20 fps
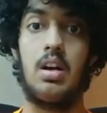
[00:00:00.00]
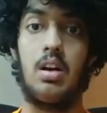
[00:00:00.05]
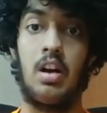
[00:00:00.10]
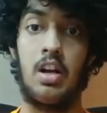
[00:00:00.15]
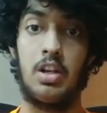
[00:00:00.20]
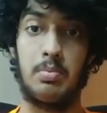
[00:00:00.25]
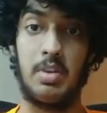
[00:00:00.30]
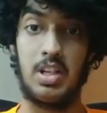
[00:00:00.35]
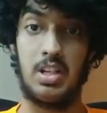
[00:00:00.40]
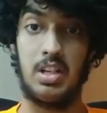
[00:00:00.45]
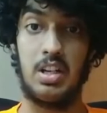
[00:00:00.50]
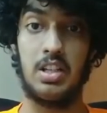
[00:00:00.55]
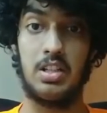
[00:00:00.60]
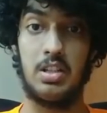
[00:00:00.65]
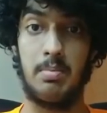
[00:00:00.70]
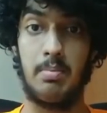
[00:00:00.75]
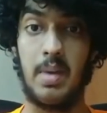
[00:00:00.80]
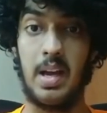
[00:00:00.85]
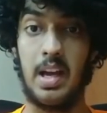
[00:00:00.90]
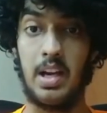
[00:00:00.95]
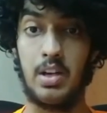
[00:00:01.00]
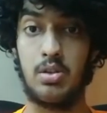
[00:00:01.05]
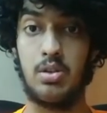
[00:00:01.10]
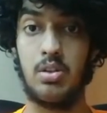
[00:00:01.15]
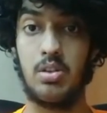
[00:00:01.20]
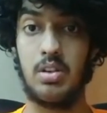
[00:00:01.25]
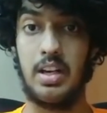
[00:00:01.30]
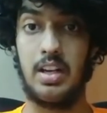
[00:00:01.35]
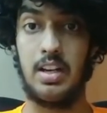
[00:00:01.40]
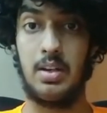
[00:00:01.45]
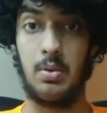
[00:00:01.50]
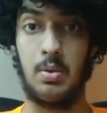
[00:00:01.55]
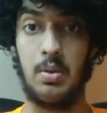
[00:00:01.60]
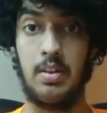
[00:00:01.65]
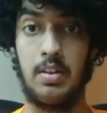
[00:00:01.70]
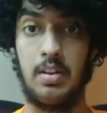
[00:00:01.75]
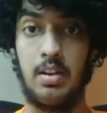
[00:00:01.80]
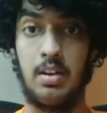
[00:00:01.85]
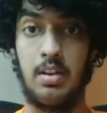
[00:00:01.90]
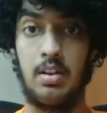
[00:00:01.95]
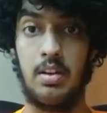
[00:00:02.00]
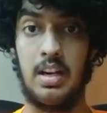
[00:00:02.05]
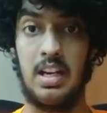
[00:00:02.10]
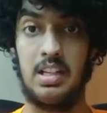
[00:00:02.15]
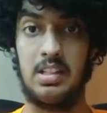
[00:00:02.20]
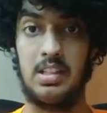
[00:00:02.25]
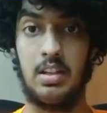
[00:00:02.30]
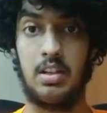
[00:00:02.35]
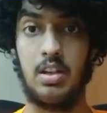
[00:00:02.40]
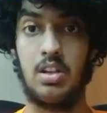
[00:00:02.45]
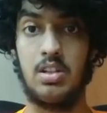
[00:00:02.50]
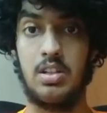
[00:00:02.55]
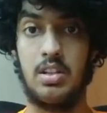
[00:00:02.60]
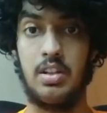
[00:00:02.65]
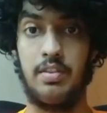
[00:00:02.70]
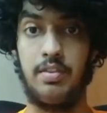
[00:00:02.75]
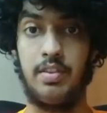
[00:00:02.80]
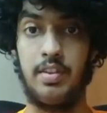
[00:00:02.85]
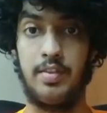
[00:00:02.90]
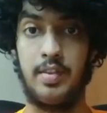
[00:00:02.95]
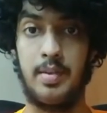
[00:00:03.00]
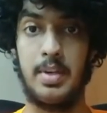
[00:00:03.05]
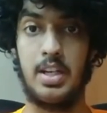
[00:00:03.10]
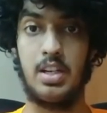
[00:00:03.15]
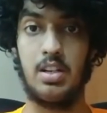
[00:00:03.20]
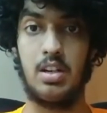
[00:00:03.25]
I specialize in backstroke and I hold the national records in the 50 meter,